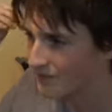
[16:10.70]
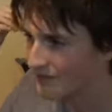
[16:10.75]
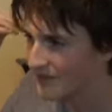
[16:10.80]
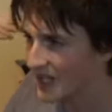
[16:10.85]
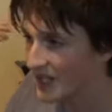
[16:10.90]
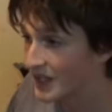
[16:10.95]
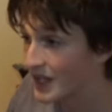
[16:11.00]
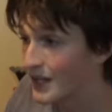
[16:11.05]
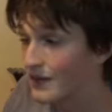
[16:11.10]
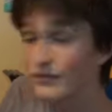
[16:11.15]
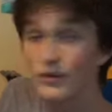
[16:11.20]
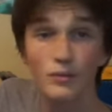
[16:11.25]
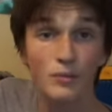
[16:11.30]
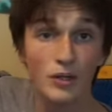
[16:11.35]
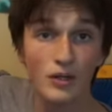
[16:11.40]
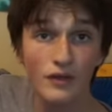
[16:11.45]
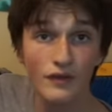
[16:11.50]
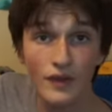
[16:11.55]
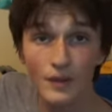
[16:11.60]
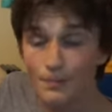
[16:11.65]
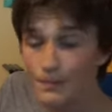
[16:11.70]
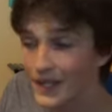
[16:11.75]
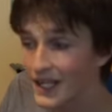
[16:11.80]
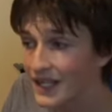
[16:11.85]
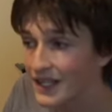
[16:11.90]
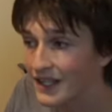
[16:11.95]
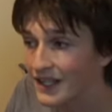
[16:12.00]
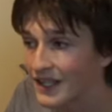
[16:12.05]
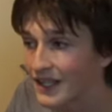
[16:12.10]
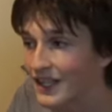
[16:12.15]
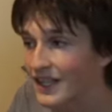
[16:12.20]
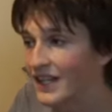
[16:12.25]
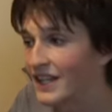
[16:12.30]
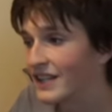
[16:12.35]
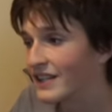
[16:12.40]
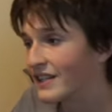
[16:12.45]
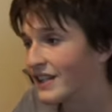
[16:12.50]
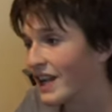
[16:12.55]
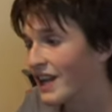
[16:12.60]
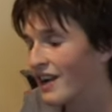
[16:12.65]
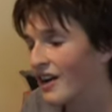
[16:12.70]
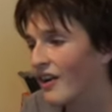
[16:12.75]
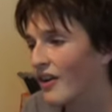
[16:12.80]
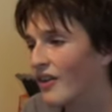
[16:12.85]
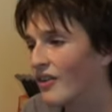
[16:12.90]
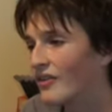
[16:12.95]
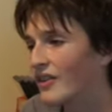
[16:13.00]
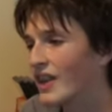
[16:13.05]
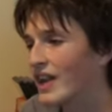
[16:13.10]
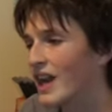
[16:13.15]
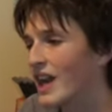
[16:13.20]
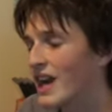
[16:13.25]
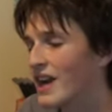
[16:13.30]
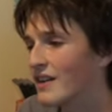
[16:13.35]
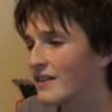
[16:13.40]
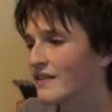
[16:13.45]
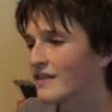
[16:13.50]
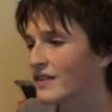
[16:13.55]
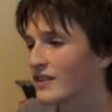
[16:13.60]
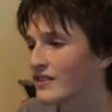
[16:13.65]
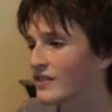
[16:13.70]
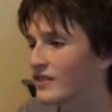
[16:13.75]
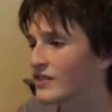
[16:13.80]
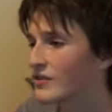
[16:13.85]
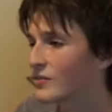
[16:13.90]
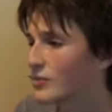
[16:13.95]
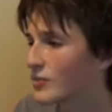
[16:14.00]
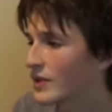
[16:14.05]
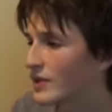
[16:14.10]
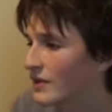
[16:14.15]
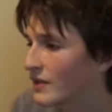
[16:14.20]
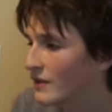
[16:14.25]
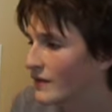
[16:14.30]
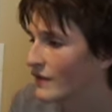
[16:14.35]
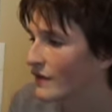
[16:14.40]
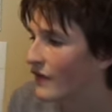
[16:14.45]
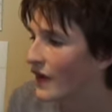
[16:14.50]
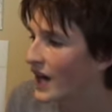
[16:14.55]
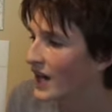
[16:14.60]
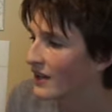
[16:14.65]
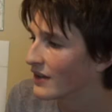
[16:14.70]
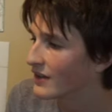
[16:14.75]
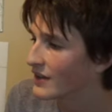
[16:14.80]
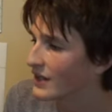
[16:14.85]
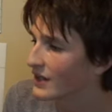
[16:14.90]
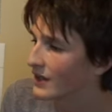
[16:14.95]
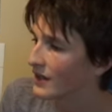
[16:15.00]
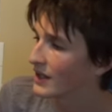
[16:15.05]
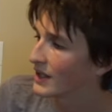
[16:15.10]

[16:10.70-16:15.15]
They've removed the pink. Now all they have is this weird violet